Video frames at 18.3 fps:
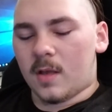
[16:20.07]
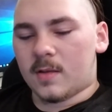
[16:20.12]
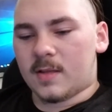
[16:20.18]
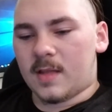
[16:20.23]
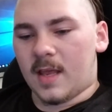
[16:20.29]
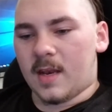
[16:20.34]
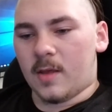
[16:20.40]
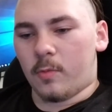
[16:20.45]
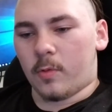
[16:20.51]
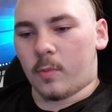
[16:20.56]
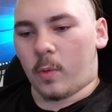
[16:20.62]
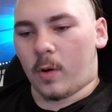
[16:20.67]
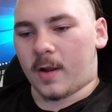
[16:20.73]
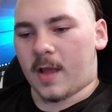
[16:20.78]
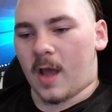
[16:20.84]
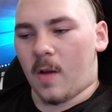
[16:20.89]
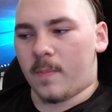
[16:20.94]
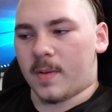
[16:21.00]
then it would
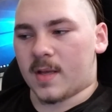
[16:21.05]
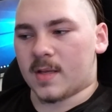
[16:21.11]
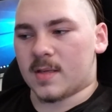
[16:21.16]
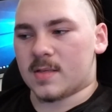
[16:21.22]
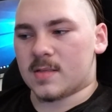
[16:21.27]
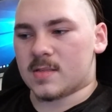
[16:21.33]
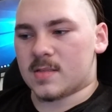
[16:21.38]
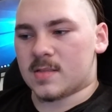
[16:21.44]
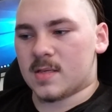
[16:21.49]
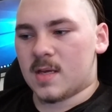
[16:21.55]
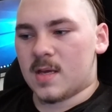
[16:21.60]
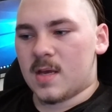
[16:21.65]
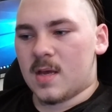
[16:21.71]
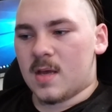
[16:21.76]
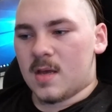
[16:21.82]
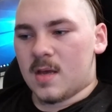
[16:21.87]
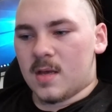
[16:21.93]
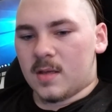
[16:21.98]
work out because
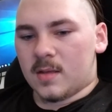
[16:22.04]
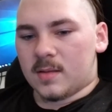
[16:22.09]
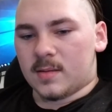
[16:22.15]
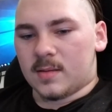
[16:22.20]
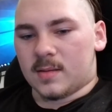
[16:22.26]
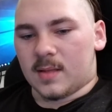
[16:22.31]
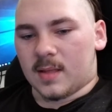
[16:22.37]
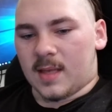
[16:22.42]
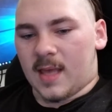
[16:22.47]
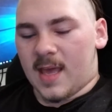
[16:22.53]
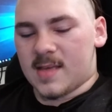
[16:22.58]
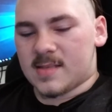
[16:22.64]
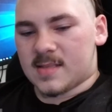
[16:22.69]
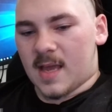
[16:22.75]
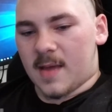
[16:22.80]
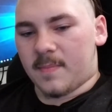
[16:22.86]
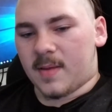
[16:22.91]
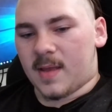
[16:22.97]
the case
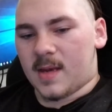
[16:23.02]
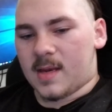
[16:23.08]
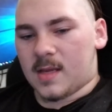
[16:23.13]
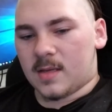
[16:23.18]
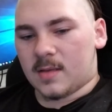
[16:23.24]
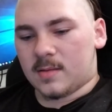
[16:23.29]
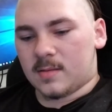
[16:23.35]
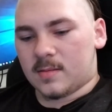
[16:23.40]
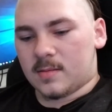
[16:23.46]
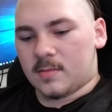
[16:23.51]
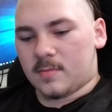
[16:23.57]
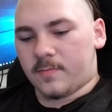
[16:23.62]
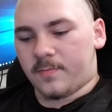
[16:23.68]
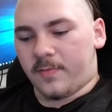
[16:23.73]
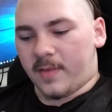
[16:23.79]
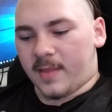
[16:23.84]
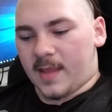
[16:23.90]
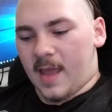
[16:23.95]
I'm getting
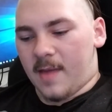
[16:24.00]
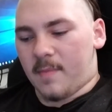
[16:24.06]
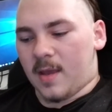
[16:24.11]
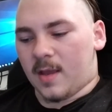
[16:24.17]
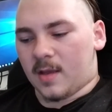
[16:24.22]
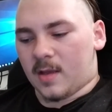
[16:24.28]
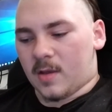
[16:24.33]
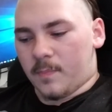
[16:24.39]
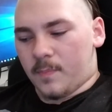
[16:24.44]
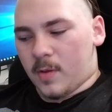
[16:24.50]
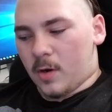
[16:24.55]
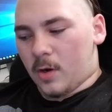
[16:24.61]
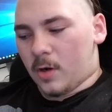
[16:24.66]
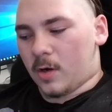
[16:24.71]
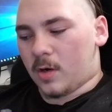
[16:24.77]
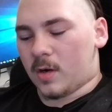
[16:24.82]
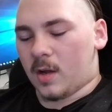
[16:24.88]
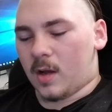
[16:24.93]
for the gaming
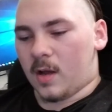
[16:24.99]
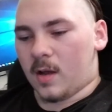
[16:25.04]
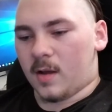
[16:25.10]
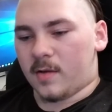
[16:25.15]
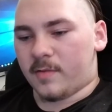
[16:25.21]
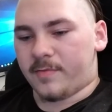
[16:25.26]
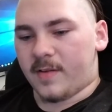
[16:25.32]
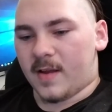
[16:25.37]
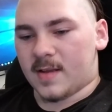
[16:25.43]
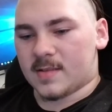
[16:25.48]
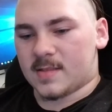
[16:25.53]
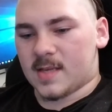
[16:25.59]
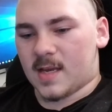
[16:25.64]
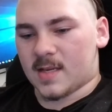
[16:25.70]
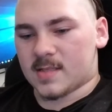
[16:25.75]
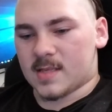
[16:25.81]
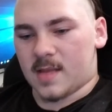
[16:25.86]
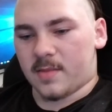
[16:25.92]
computer,
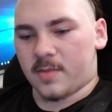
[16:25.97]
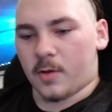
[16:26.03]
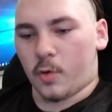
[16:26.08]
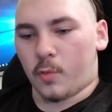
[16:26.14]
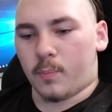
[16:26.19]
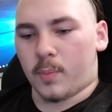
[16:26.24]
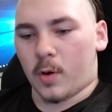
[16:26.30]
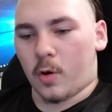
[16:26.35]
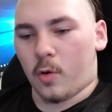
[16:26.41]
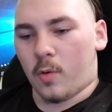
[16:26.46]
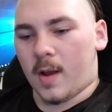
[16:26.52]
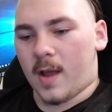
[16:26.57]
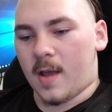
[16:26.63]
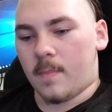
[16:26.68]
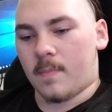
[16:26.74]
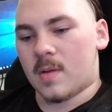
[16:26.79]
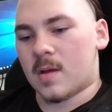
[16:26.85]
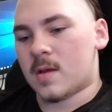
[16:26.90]
Fantex Entho Pro
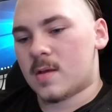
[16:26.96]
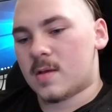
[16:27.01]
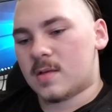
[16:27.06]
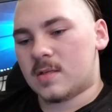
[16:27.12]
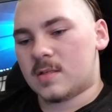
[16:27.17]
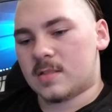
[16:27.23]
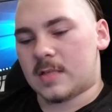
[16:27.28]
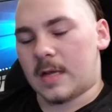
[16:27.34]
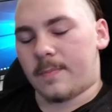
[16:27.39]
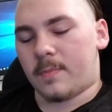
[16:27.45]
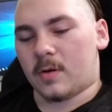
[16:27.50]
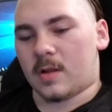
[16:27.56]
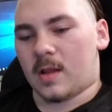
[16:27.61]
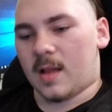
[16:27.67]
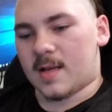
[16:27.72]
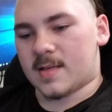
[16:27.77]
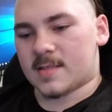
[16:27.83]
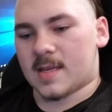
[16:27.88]
M tempered
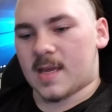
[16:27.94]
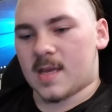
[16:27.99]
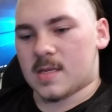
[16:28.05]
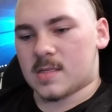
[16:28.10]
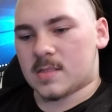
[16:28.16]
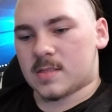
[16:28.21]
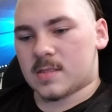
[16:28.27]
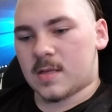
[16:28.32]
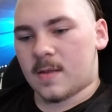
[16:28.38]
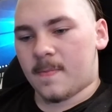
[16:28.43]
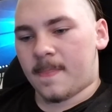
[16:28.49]
glass case,